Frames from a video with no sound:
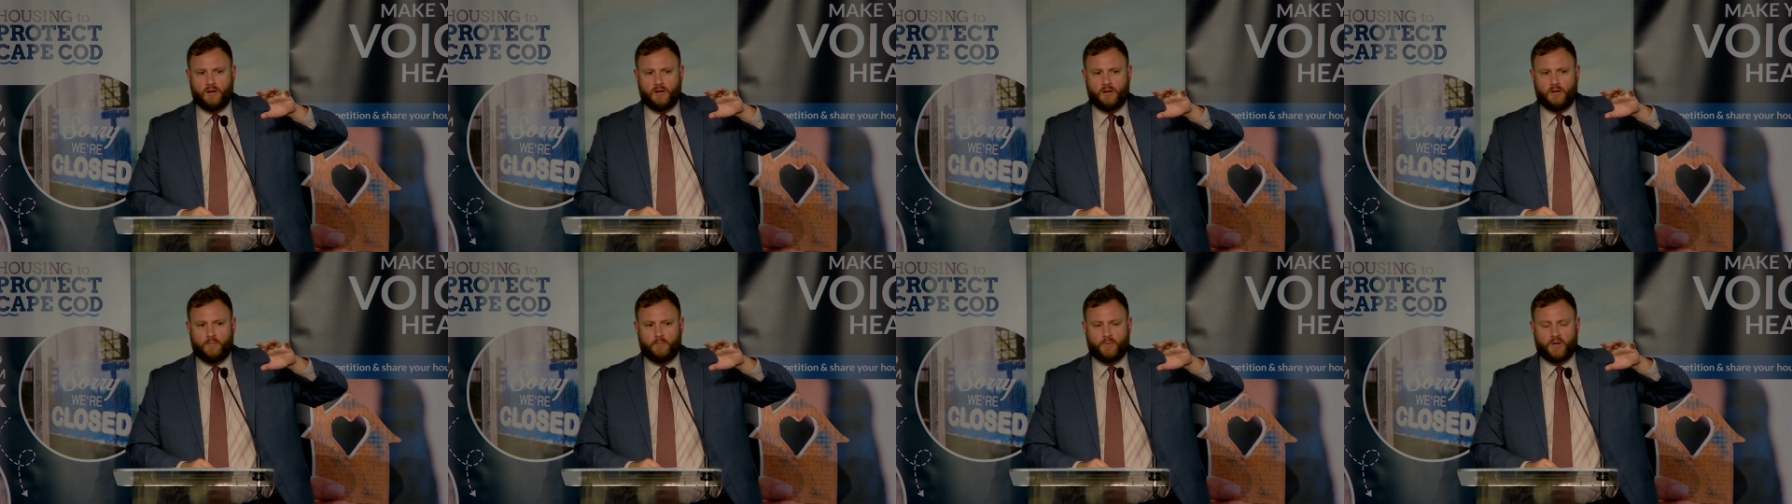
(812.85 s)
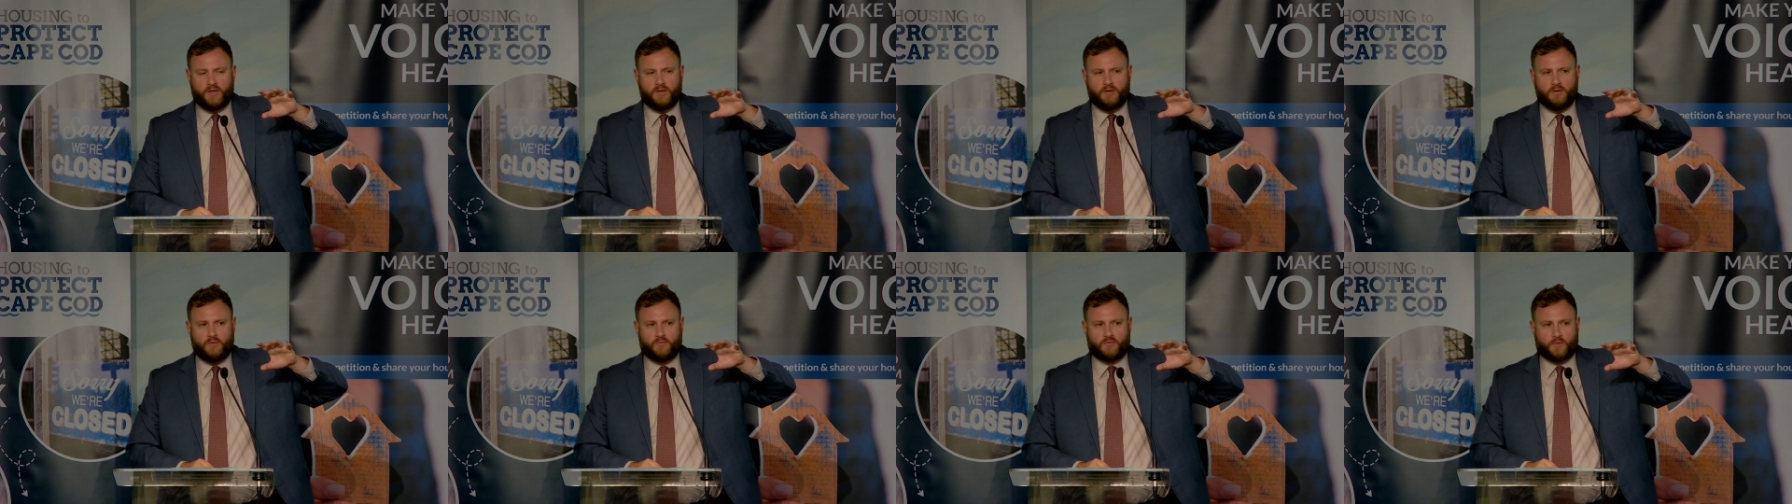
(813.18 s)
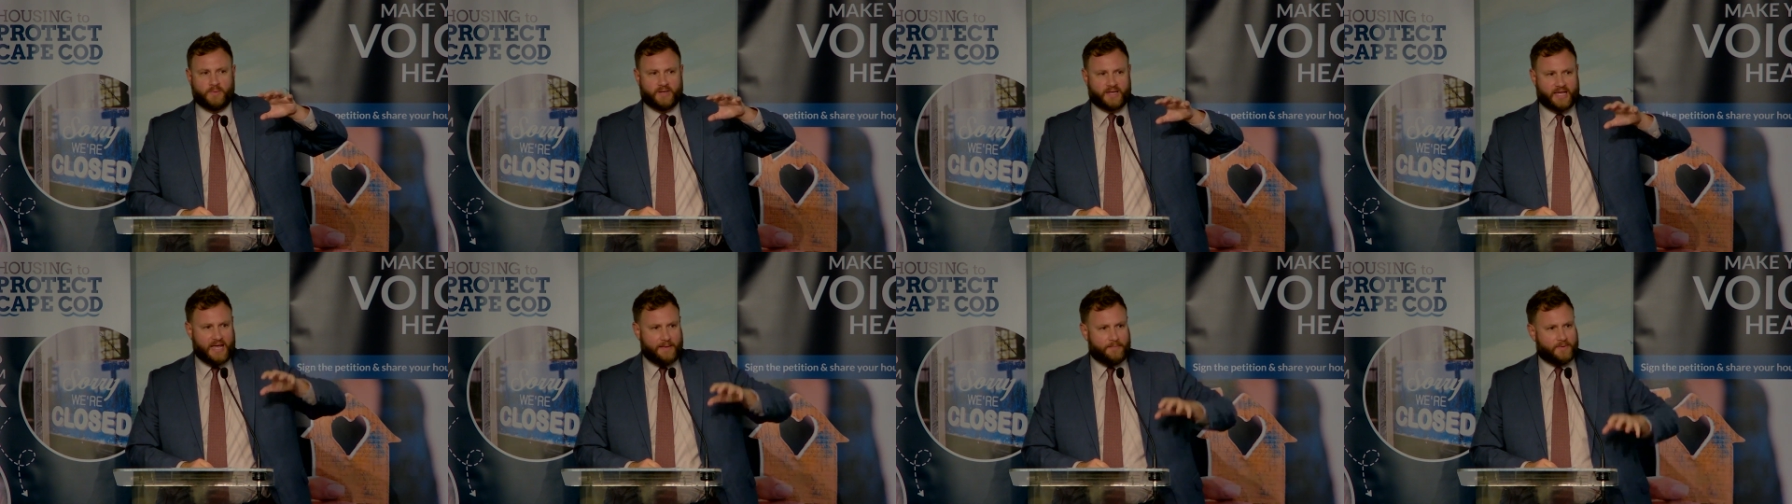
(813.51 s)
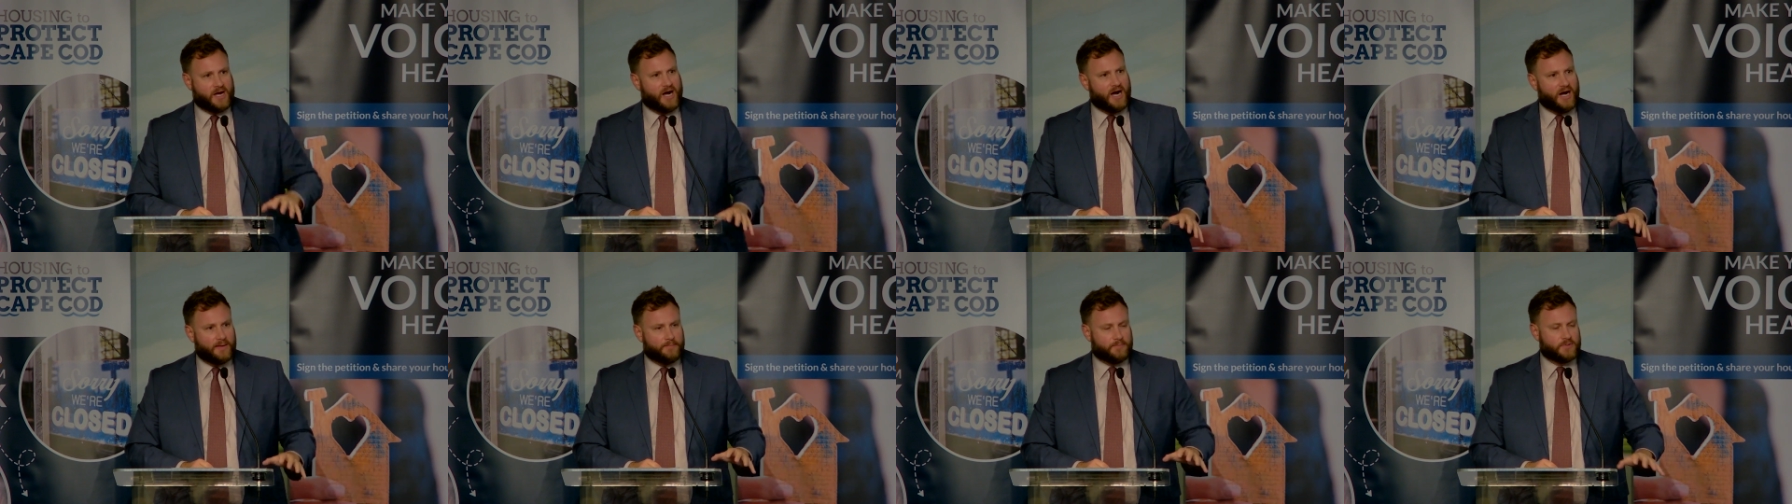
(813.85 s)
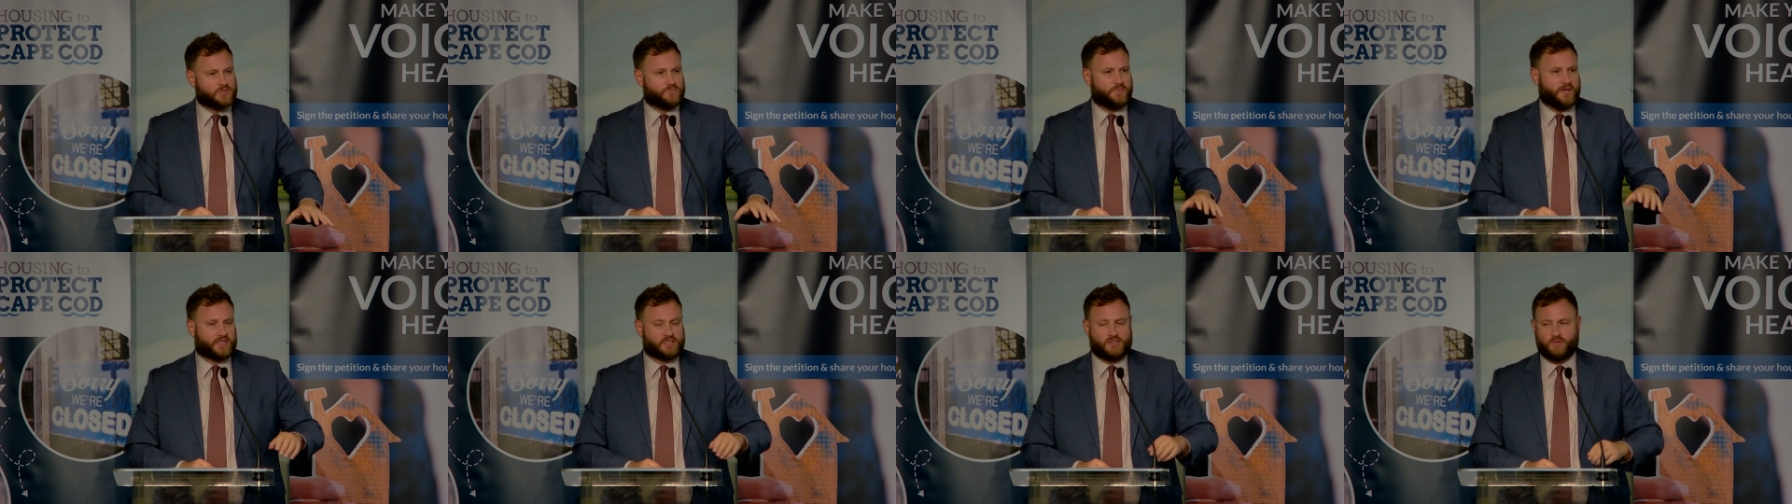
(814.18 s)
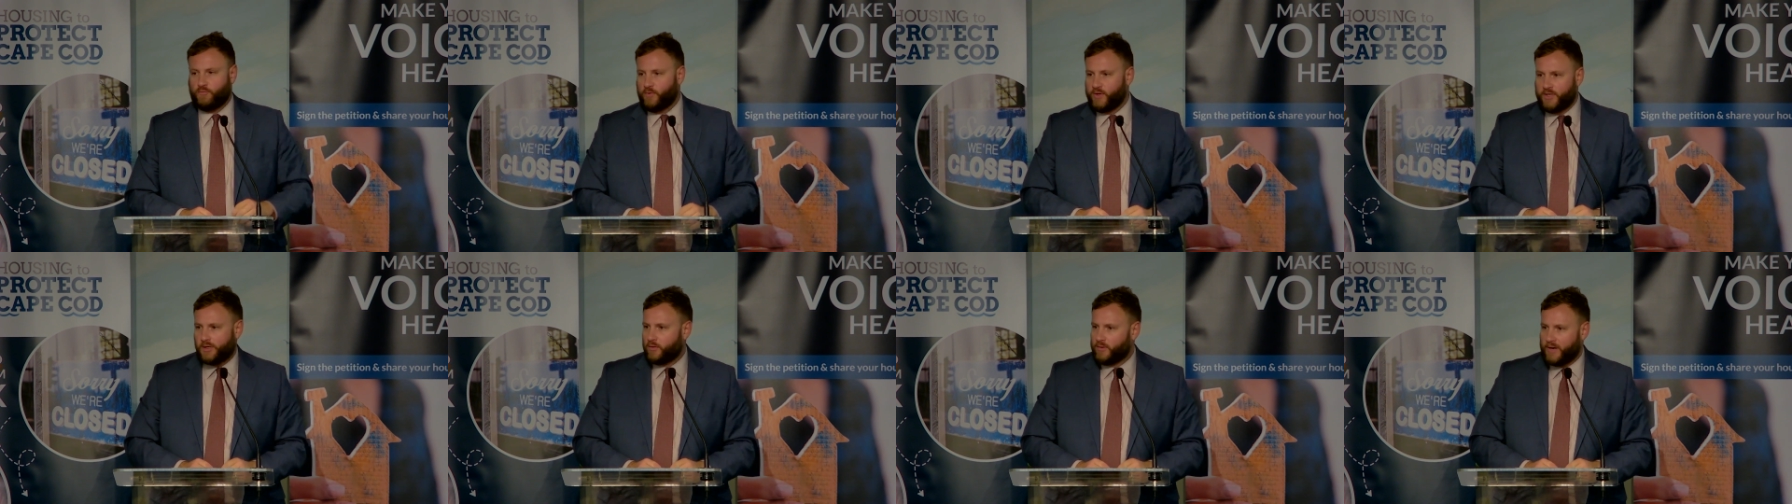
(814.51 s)
But from a Cape Cod perspective,
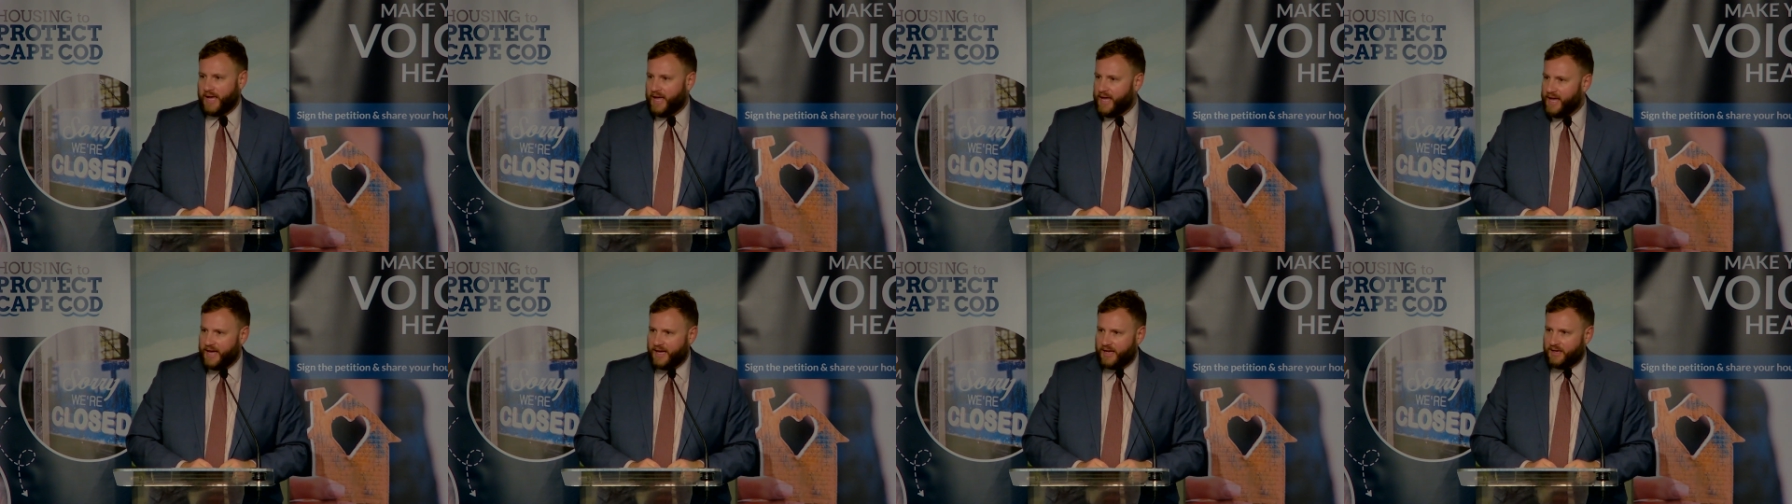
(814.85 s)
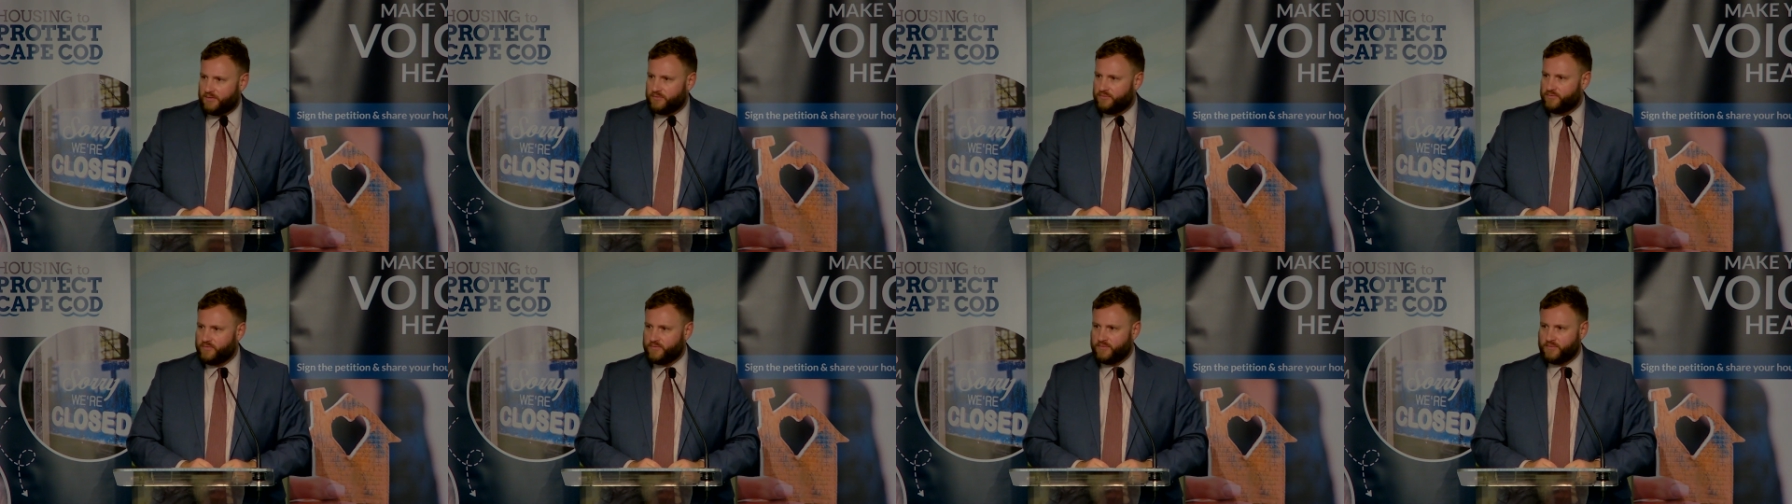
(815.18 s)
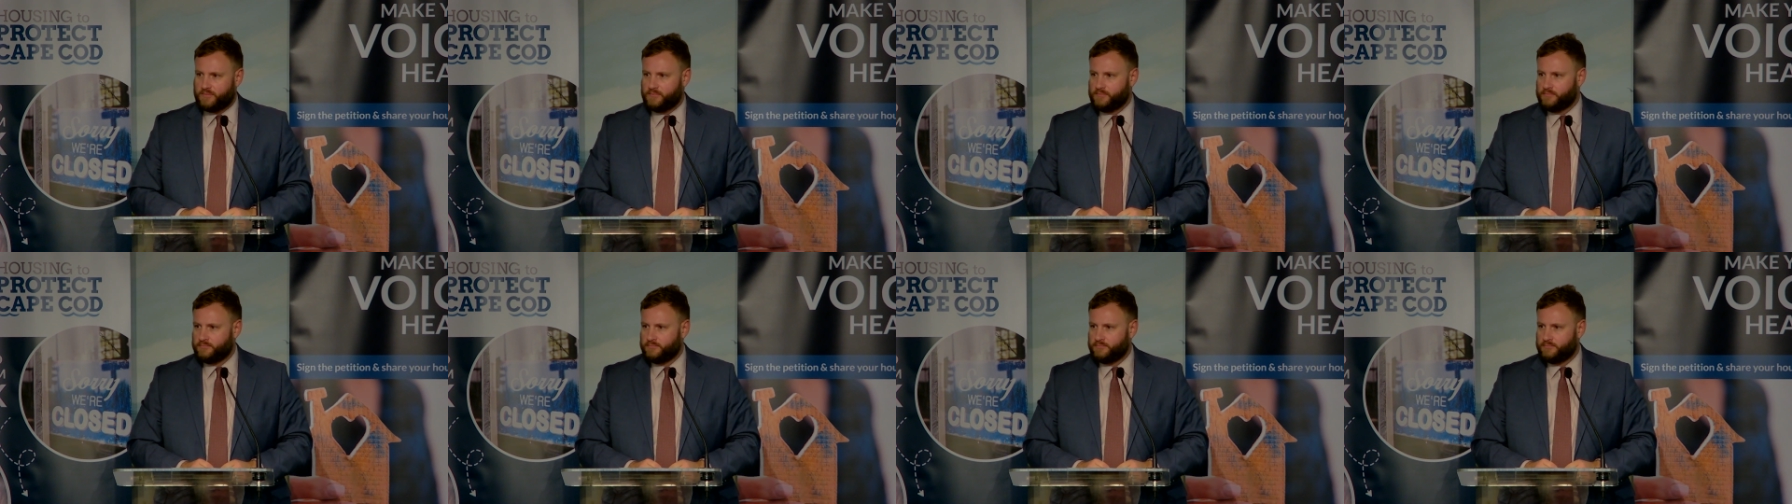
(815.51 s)
we don't have